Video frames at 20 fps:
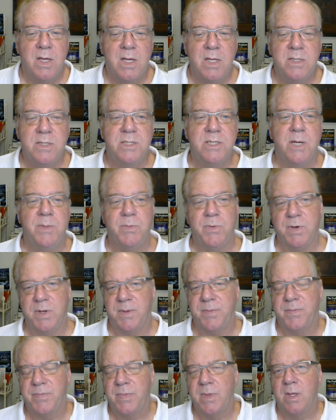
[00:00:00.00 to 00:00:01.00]
In summary,
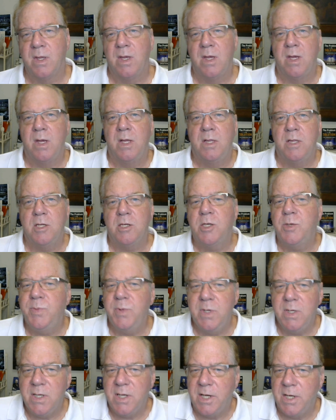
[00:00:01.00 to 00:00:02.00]
the
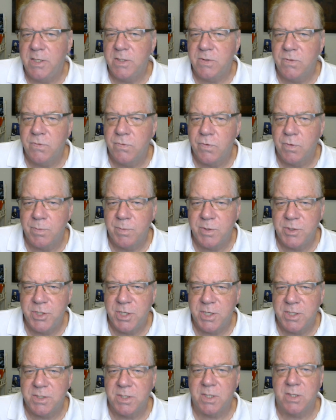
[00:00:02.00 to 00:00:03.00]
communications from
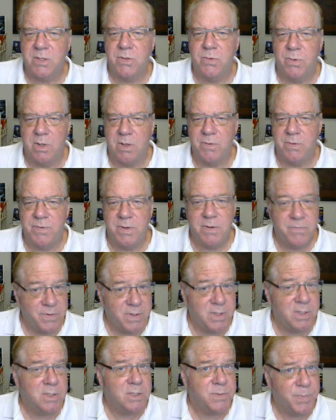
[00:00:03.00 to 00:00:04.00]
Majestic 12 and
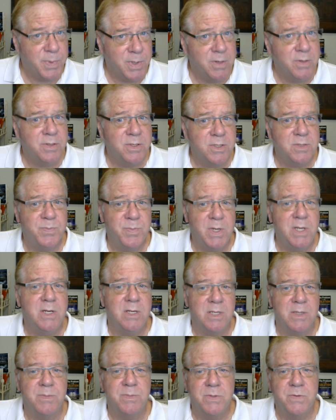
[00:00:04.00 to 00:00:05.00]
via spiritist
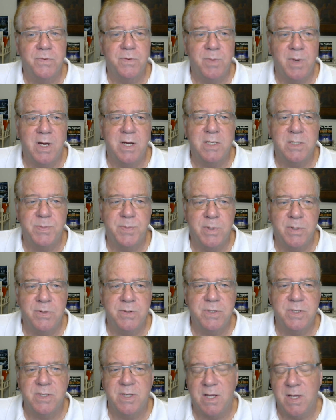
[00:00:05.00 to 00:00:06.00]
mediums from high
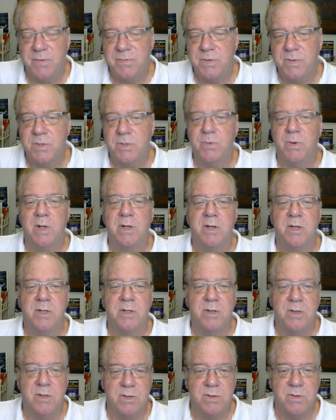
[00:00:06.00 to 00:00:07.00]
spirits in the heavens surrounding
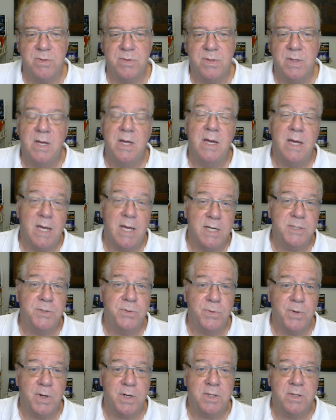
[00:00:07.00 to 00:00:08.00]
the earth, as
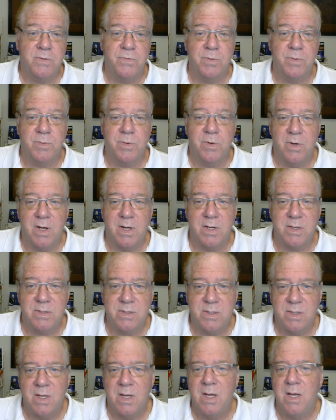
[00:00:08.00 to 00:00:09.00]
directed from
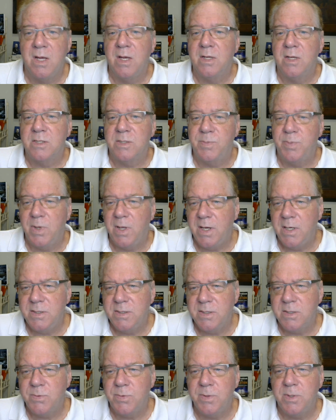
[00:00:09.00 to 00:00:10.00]
Christ, supplies
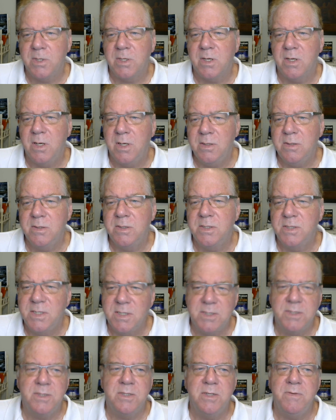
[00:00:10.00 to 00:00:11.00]
us with a
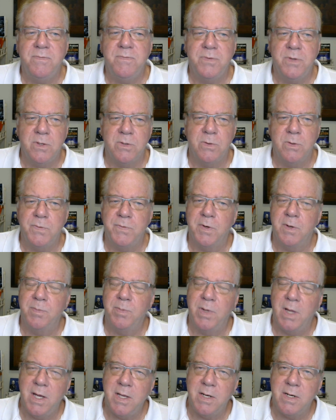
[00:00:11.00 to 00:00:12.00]
consistent view of our
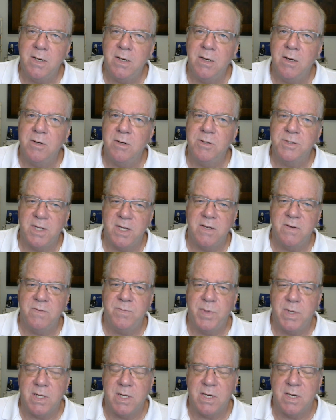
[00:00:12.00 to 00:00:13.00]
planet, our state
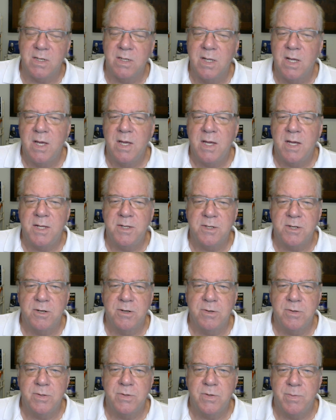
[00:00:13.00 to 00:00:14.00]
of being, in the
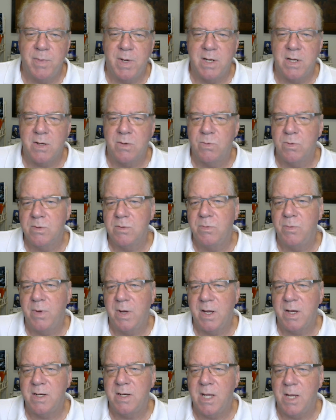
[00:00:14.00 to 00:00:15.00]
current dramatic
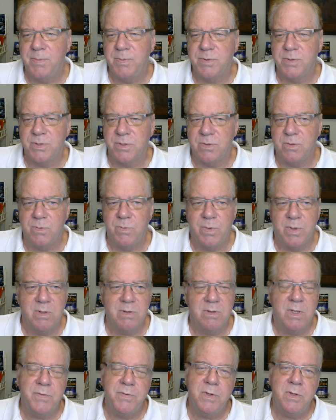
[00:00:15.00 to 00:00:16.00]
worldwide episode we
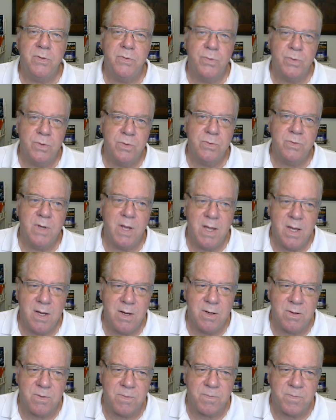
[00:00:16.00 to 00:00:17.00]
are living through
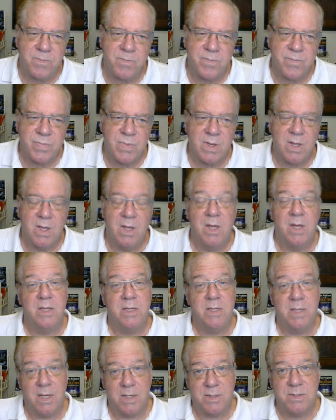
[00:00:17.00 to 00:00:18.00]
now.
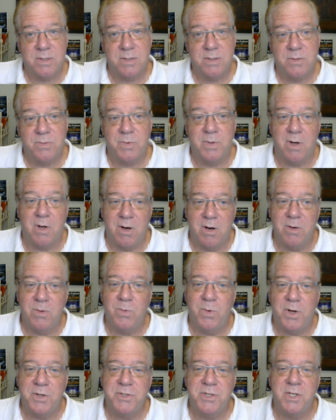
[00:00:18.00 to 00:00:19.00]
Yes, we are
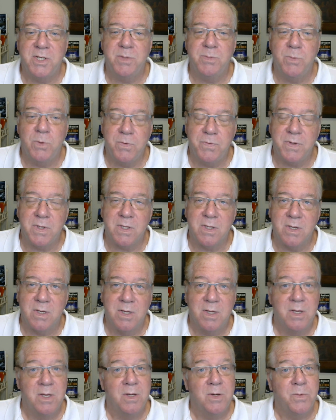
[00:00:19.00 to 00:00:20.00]
watching a movie.
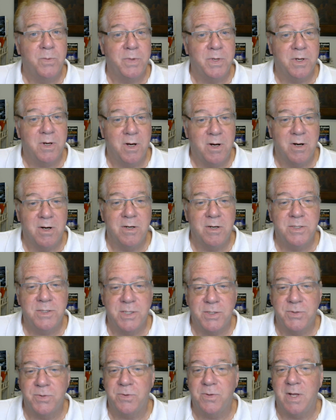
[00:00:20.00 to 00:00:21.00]
We are
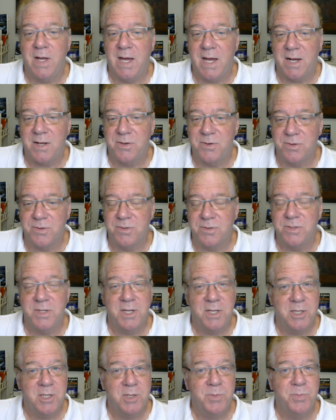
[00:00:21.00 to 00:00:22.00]
central actors
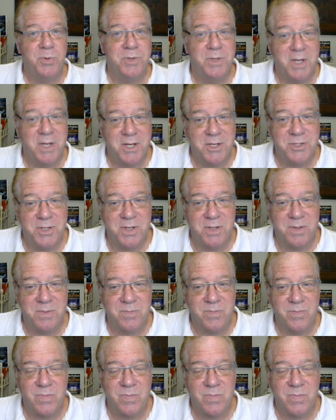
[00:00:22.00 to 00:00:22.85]
in the production.